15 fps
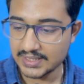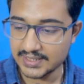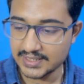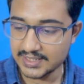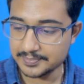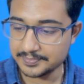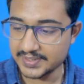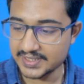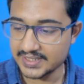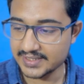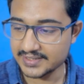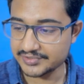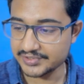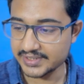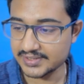In
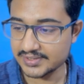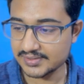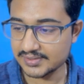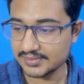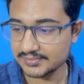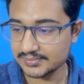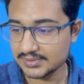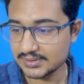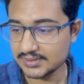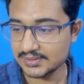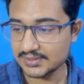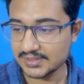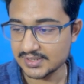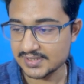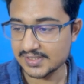pediatrics,
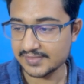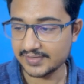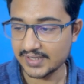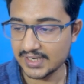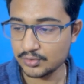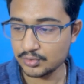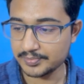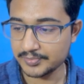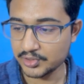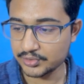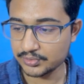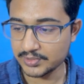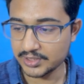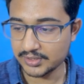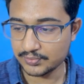the
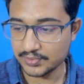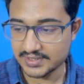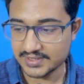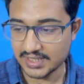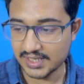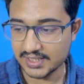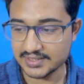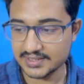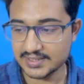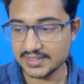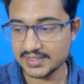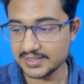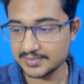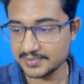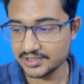cephalhematoma was asked in
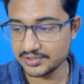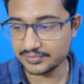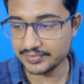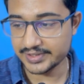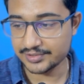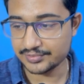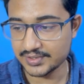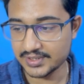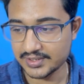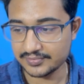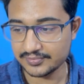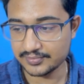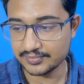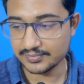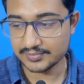NEET PG
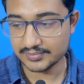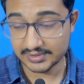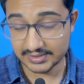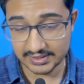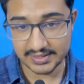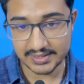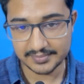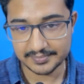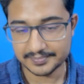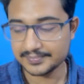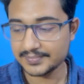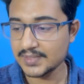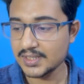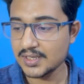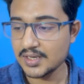2023.
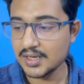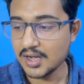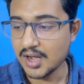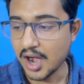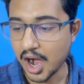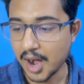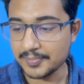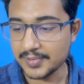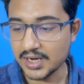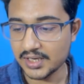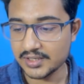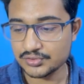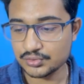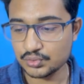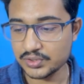APGAR
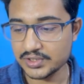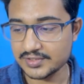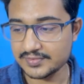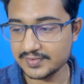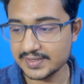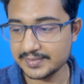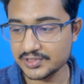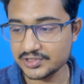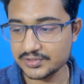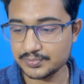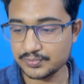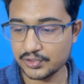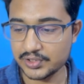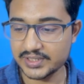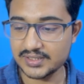score is very much
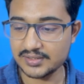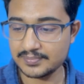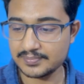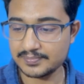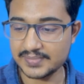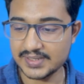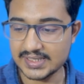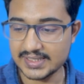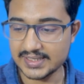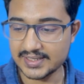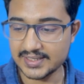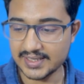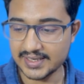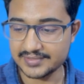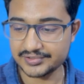important.
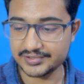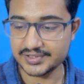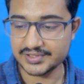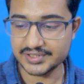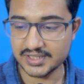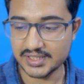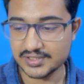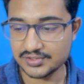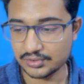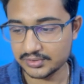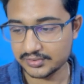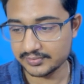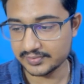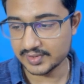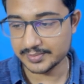Biliary atresia is
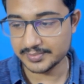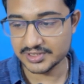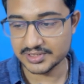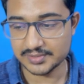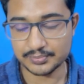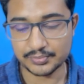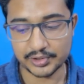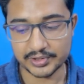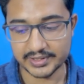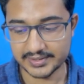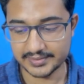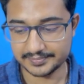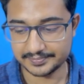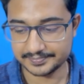also very much important.